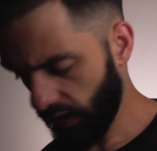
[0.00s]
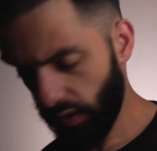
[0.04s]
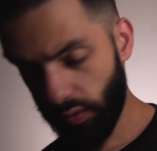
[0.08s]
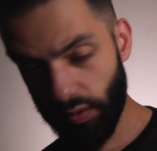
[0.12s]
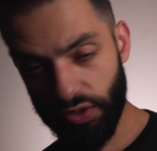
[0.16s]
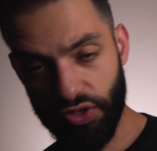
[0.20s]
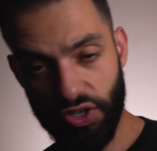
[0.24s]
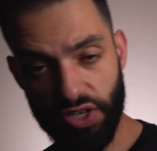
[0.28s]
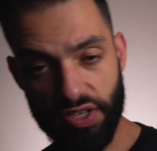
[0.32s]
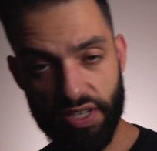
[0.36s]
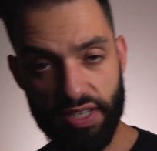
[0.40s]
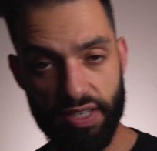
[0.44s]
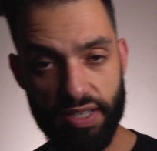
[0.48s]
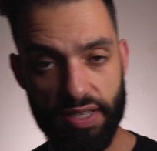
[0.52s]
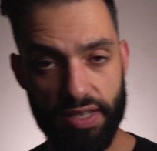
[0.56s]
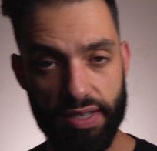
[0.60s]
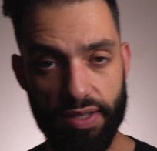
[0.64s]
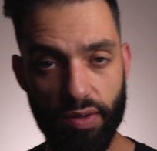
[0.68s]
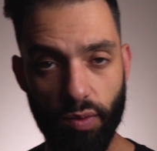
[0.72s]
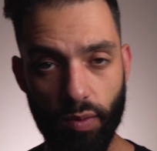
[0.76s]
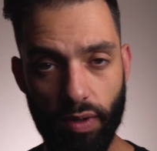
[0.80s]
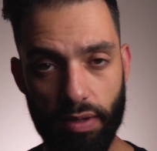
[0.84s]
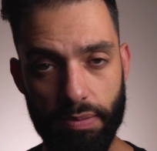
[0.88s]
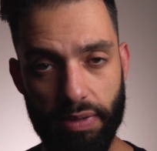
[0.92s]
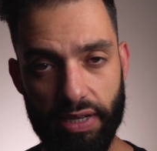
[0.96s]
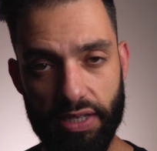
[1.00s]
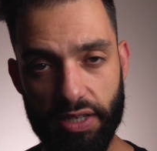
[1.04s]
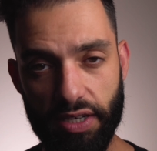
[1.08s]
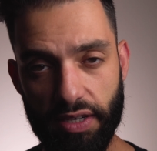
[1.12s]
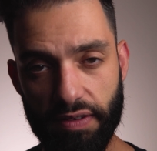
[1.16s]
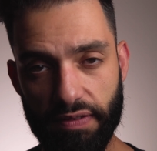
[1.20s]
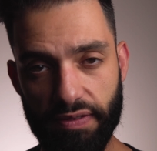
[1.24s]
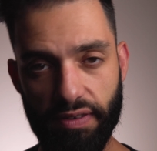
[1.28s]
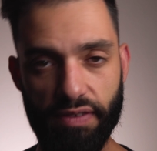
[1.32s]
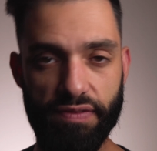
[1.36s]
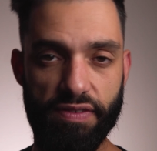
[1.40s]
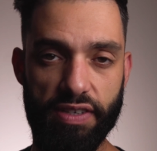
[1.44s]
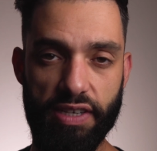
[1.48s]
which is 1.58
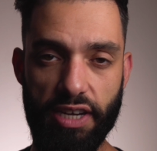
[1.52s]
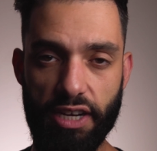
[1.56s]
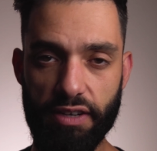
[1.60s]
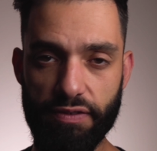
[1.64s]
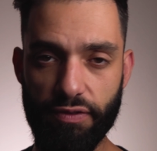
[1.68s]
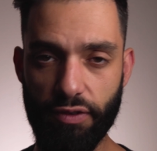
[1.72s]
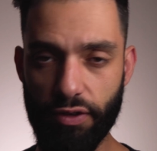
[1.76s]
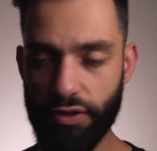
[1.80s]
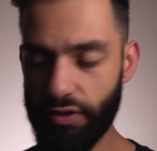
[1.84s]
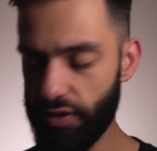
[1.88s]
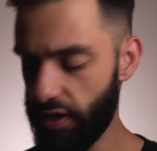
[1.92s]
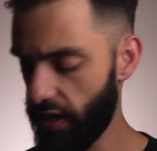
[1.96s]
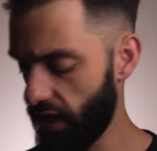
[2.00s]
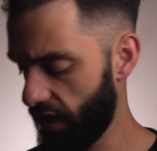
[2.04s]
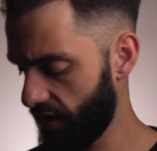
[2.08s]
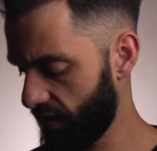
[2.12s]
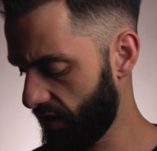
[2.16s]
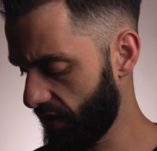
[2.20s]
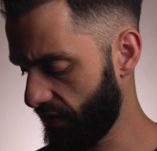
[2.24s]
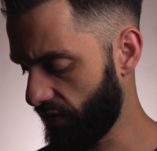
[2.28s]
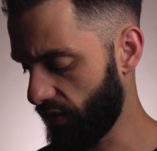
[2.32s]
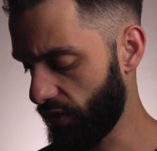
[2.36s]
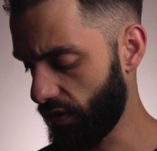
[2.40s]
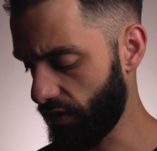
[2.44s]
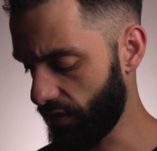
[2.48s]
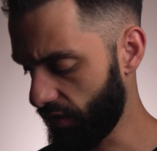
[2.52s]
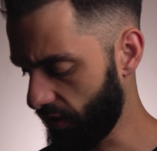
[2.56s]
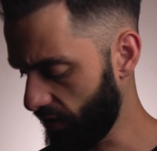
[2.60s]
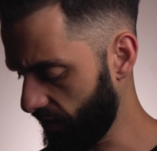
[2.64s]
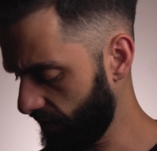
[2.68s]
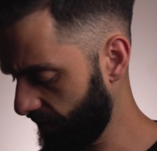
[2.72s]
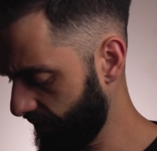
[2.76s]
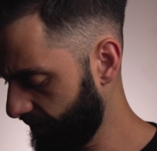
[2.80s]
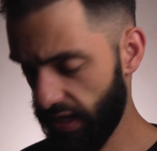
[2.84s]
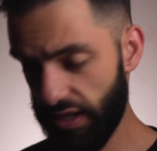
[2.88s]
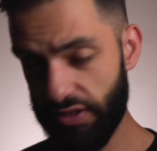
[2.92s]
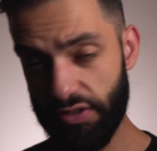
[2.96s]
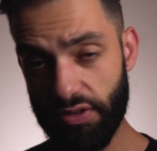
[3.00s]
meters for you guys if you don't know.
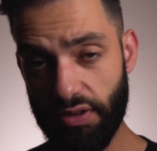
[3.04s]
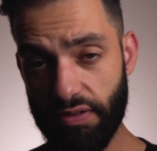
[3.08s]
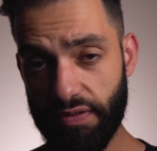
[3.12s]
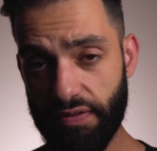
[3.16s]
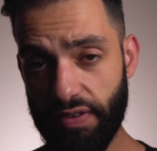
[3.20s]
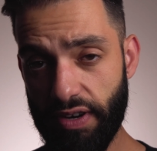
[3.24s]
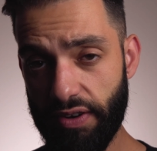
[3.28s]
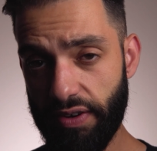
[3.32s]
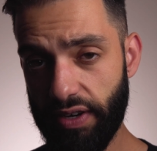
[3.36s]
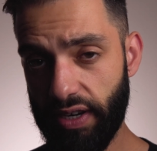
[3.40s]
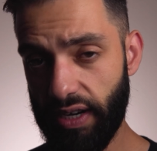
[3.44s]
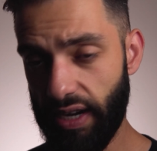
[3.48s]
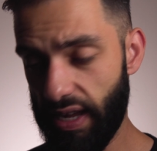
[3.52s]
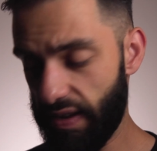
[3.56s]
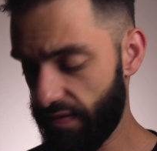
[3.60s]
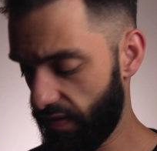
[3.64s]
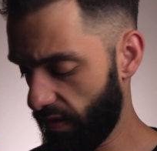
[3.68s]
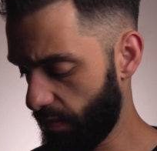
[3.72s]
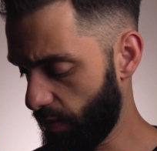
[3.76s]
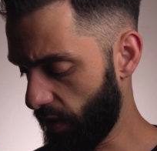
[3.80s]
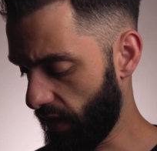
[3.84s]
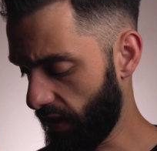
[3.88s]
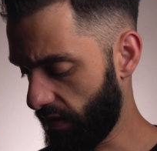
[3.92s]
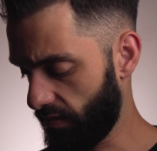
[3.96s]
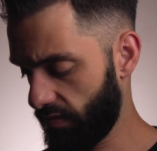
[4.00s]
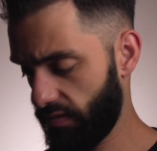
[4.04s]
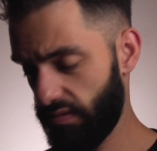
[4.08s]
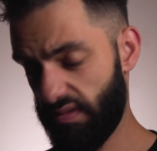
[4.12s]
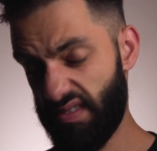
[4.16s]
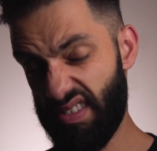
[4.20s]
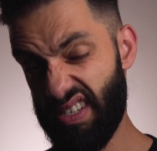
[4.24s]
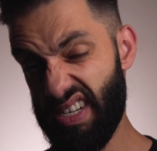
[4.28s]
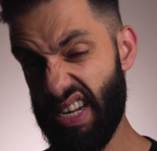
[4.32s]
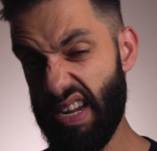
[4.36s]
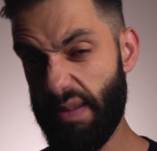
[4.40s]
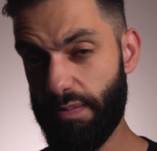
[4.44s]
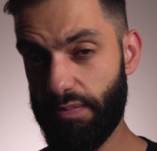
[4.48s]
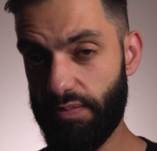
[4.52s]
That's not very clever, but
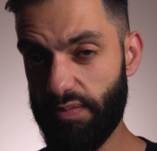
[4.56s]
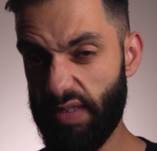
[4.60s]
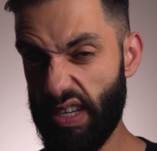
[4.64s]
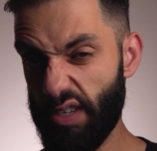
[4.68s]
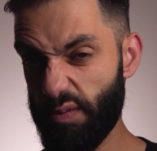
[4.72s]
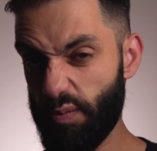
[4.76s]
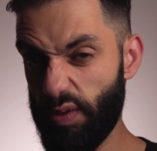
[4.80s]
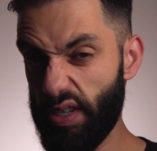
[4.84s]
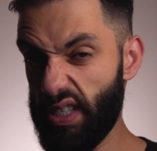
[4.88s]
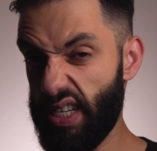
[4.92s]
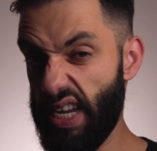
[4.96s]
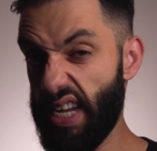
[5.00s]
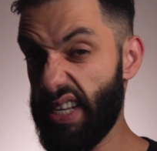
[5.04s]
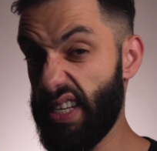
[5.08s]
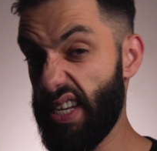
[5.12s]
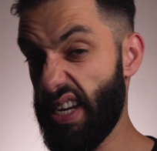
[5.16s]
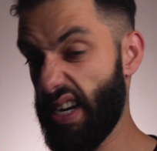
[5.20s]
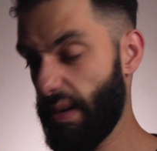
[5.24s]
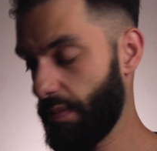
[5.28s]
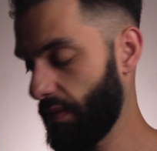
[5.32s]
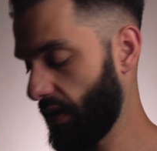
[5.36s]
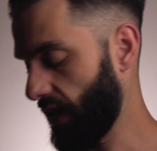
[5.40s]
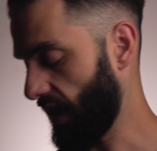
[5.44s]
let's pretend that I'm